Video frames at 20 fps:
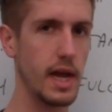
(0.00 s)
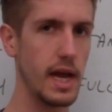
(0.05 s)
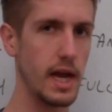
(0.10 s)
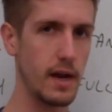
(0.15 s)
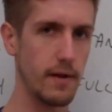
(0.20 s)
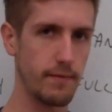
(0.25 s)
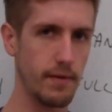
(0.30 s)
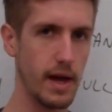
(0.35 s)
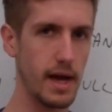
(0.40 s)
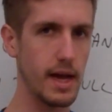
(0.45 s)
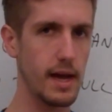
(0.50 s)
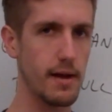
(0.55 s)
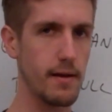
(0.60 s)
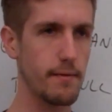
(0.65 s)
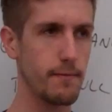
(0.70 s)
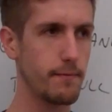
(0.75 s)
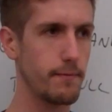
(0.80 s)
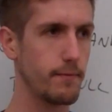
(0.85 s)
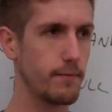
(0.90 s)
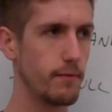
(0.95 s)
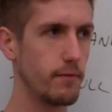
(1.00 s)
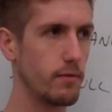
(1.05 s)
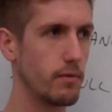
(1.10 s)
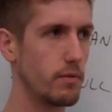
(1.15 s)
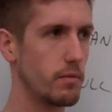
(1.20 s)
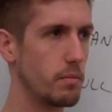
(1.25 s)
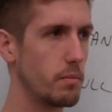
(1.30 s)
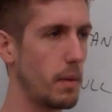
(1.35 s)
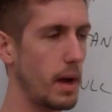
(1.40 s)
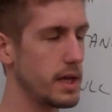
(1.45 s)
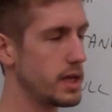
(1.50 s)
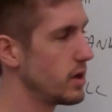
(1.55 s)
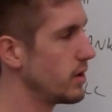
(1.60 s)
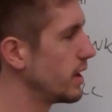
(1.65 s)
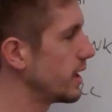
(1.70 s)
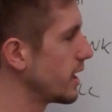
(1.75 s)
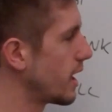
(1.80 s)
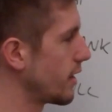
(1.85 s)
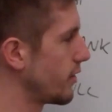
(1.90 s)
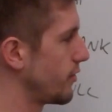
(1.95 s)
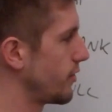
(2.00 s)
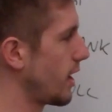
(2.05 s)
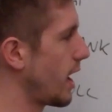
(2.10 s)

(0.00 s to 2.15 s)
And if I have my unit on